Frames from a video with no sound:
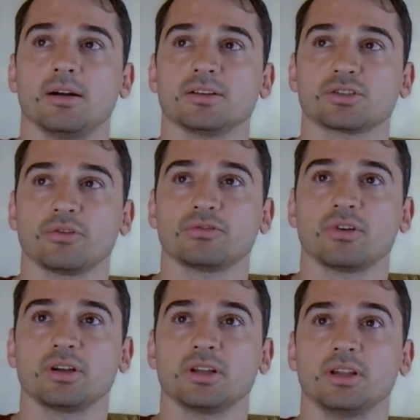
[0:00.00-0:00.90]

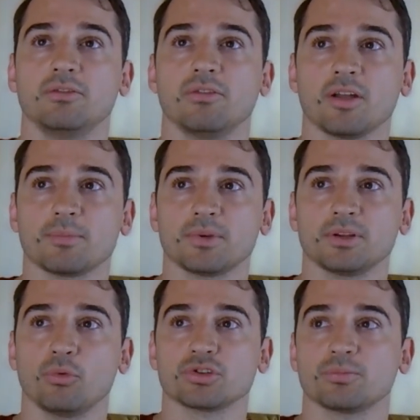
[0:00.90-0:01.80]
Software development
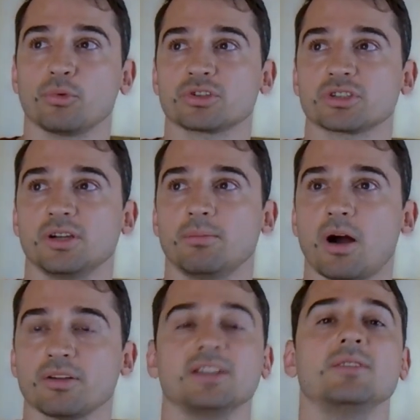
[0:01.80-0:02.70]
was mostly
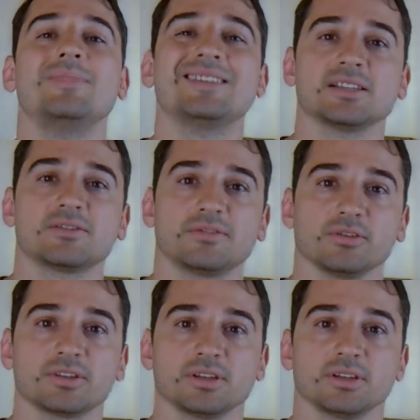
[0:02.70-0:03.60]
about, in the business
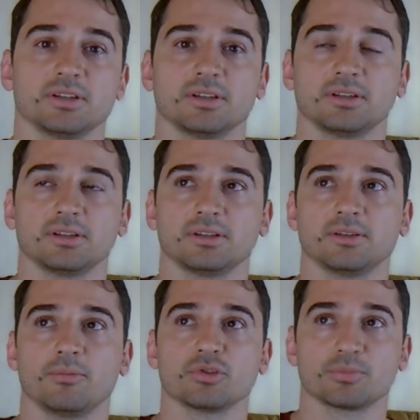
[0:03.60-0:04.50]
field,
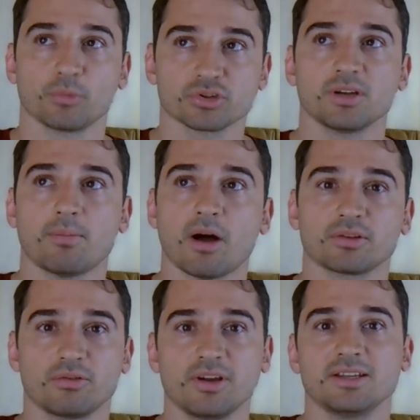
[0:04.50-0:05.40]
was mostly about
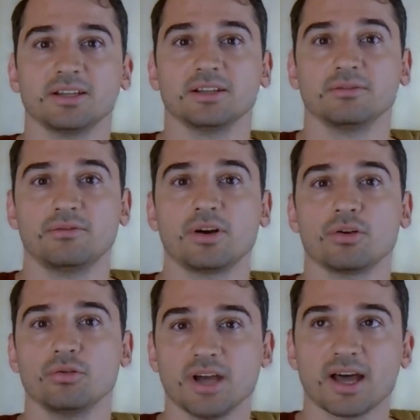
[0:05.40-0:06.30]
creating very
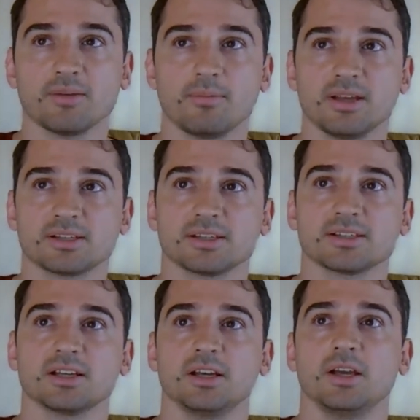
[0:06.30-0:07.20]
good
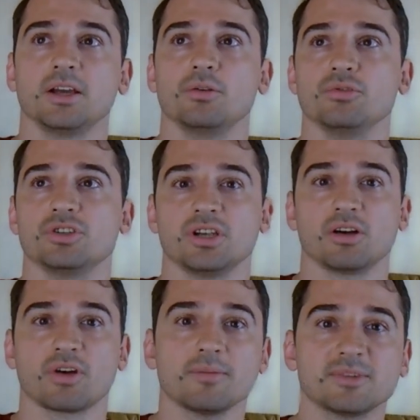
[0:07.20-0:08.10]
databases, good
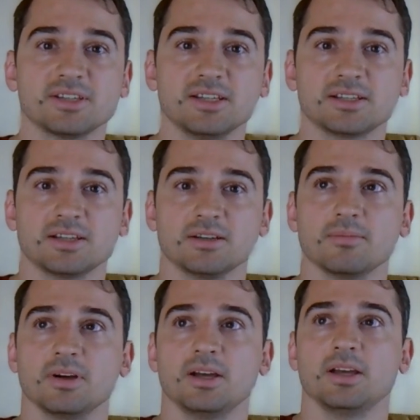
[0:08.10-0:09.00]
CRM system,
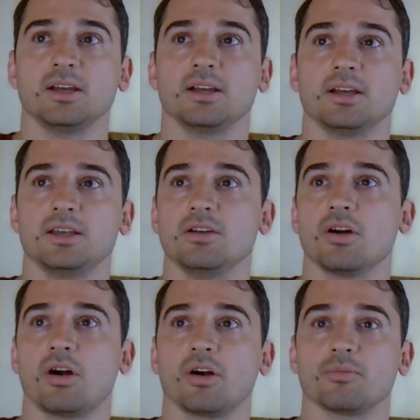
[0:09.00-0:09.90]

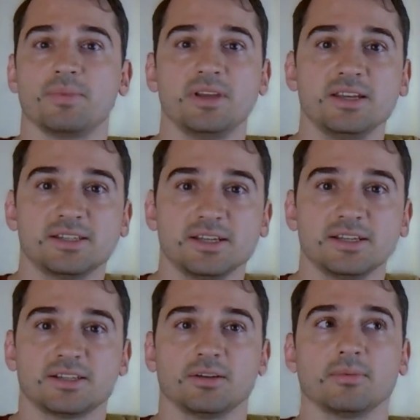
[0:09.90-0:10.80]
ERP
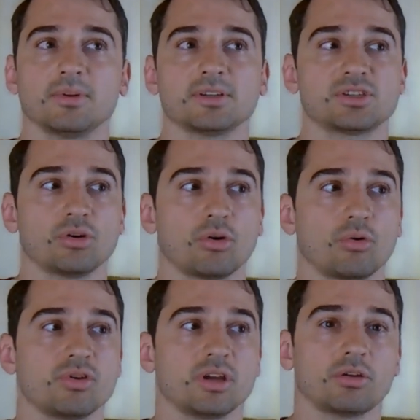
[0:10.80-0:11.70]
system, so
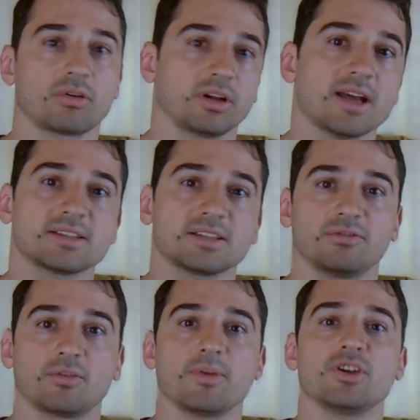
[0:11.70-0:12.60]
you can organize
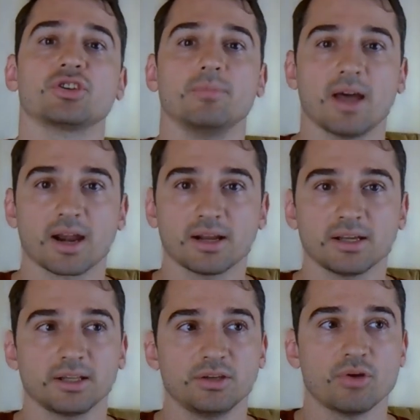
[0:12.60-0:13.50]
information better
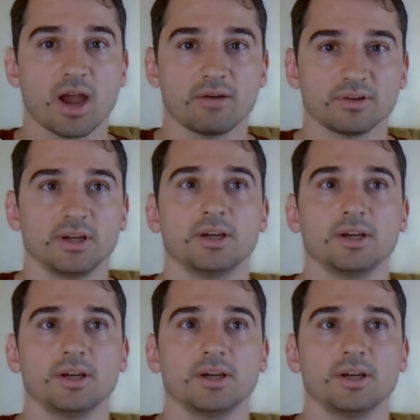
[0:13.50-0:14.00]
and you have